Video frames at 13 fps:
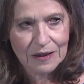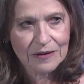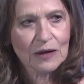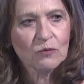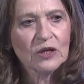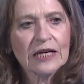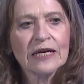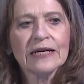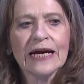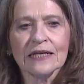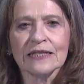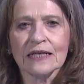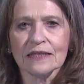that will
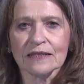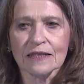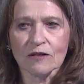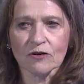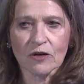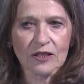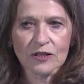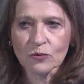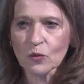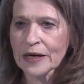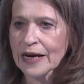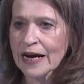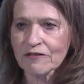connect us across
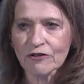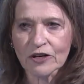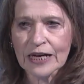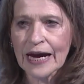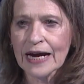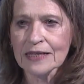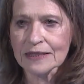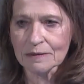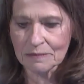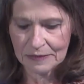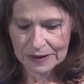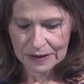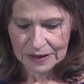whatever
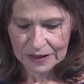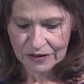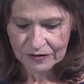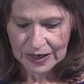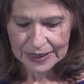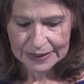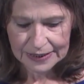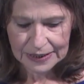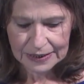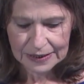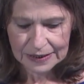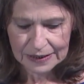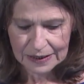chasm divides
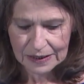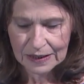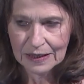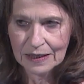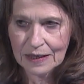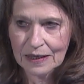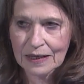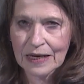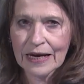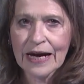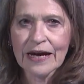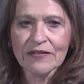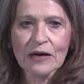us,
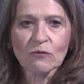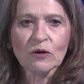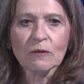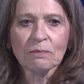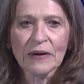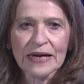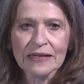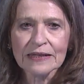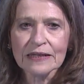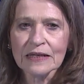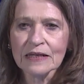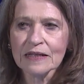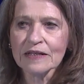and that will
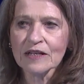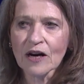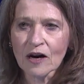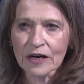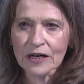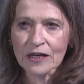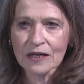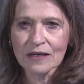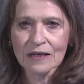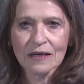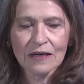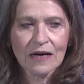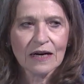bend the arc
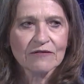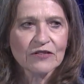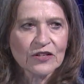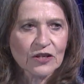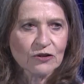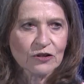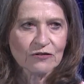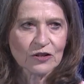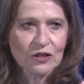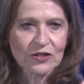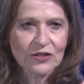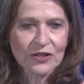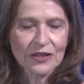of the
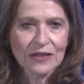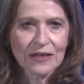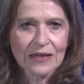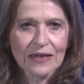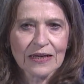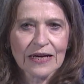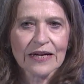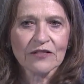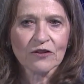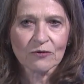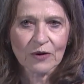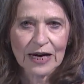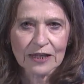universe in
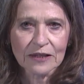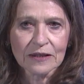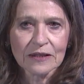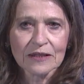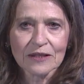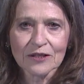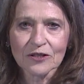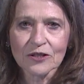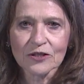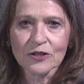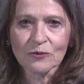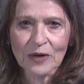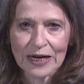the right
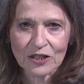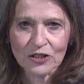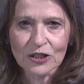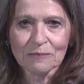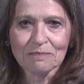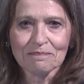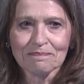direction.